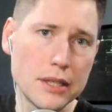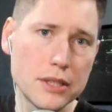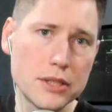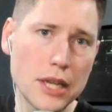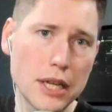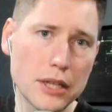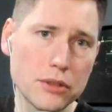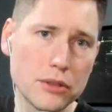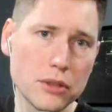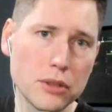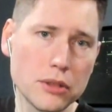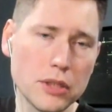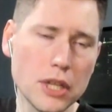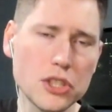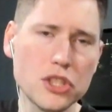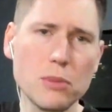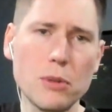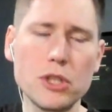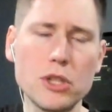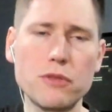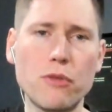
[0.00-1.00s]
sector. Right. Not
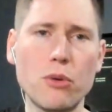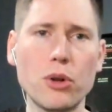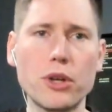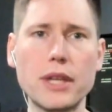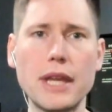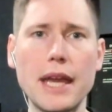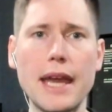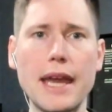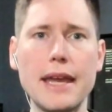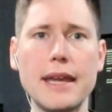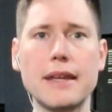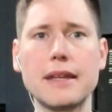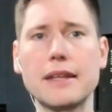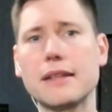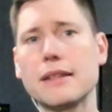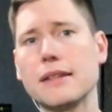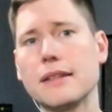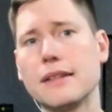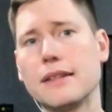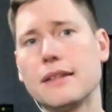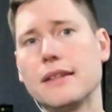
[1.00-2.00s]
so much 4K.
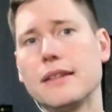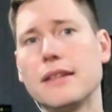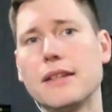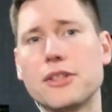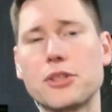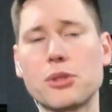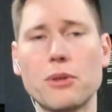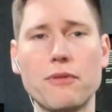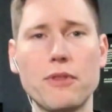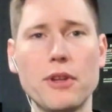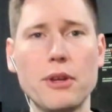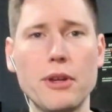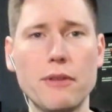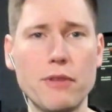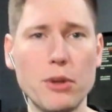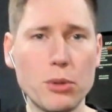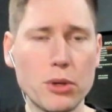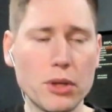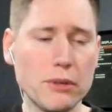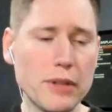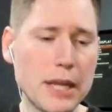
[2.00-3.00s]
So if they if they
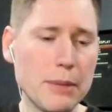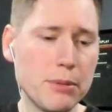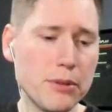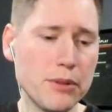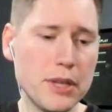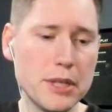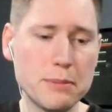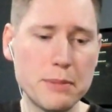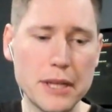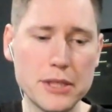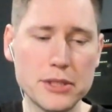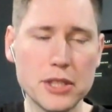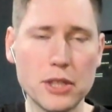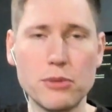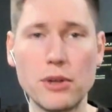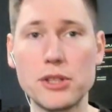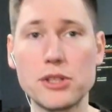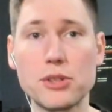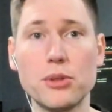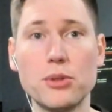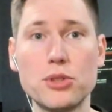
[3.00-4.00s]
were to label these based on
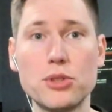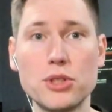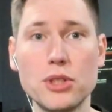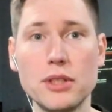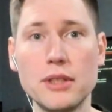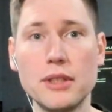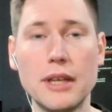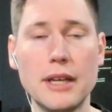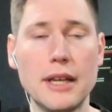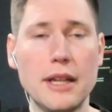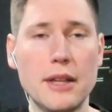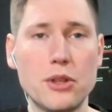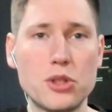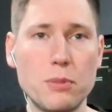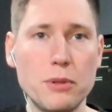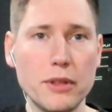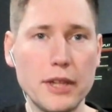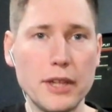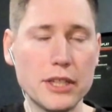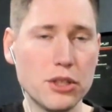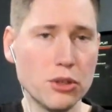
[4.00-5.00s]
resolution, this would
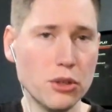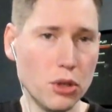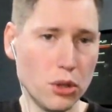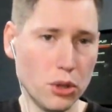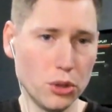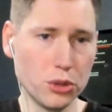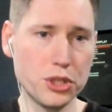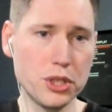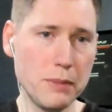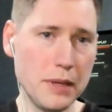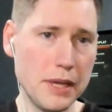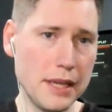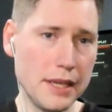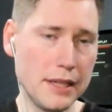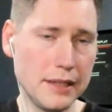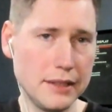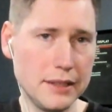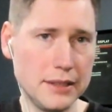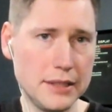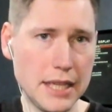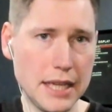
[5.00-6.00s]
be like your ultimate
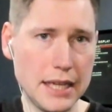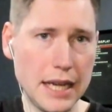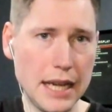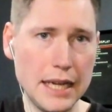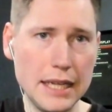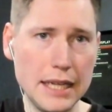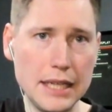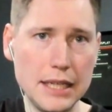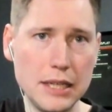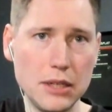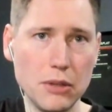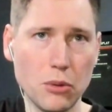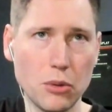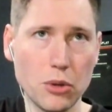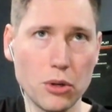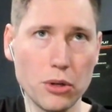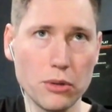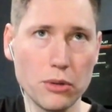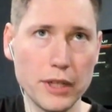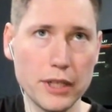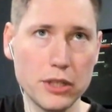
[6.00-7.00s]
1080
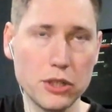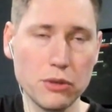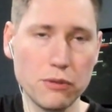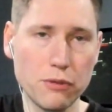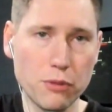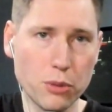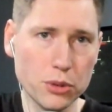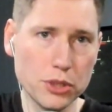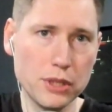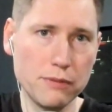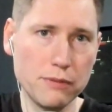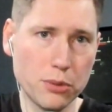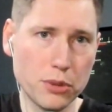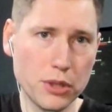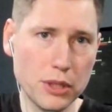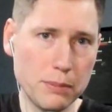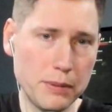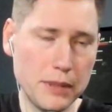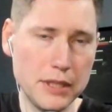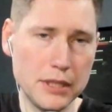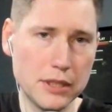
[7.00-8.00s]
or like your
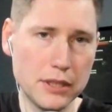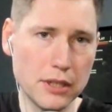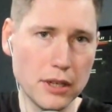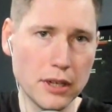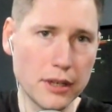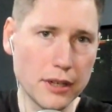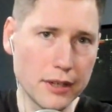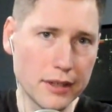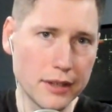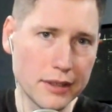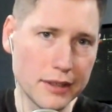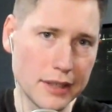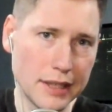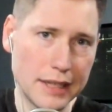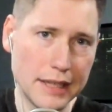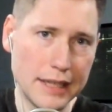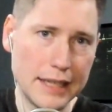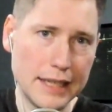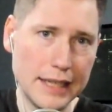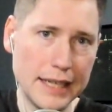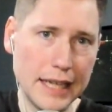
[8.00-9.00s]
1440p card,
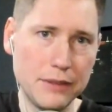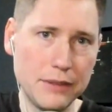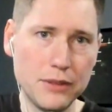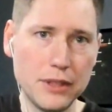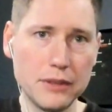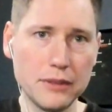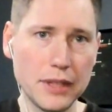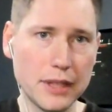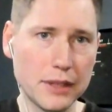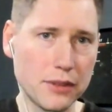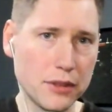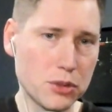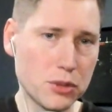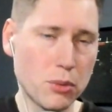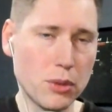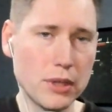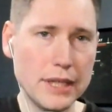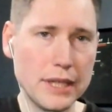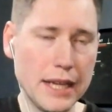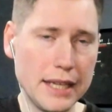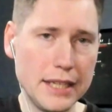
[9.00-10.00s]
and then right. like the
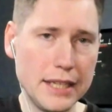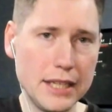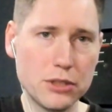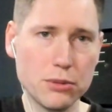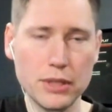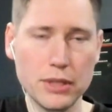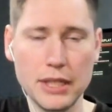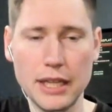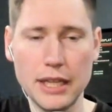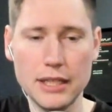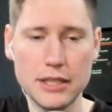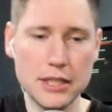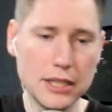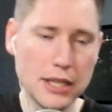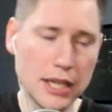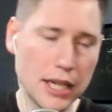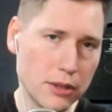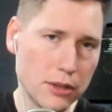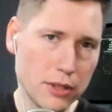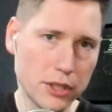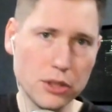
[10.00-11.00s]
2080, 2080 Ti
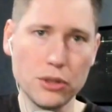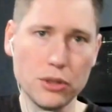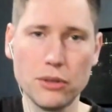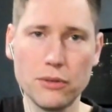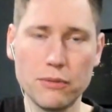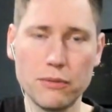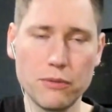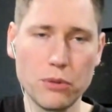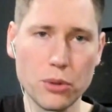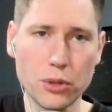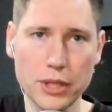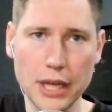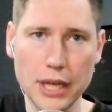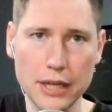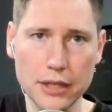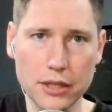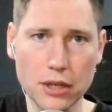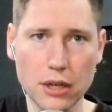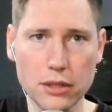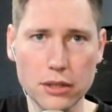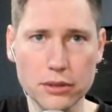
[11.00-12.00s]
are like your
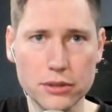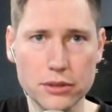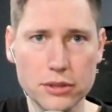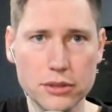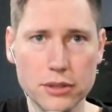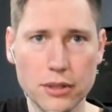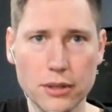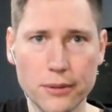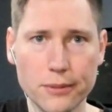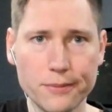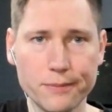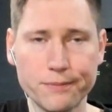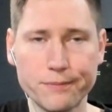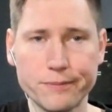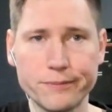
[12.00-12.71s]
4K cards. So